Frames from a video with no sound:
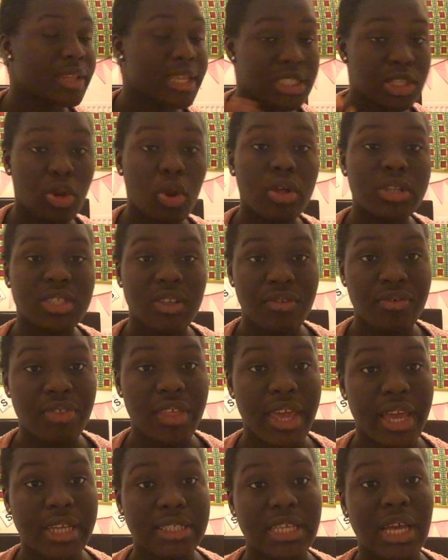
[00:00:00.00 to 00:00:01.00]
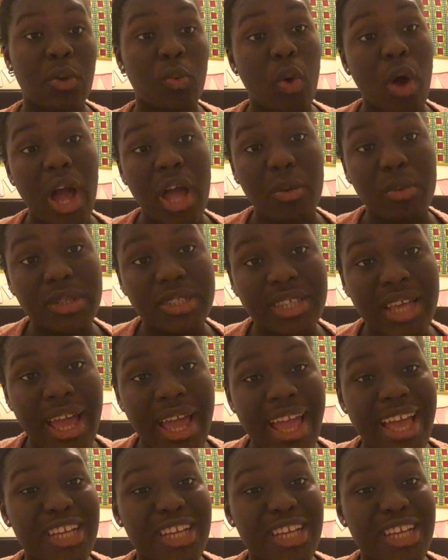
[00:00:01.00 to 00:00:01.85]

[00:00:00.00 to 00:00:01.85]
There's lots of things, and what I would say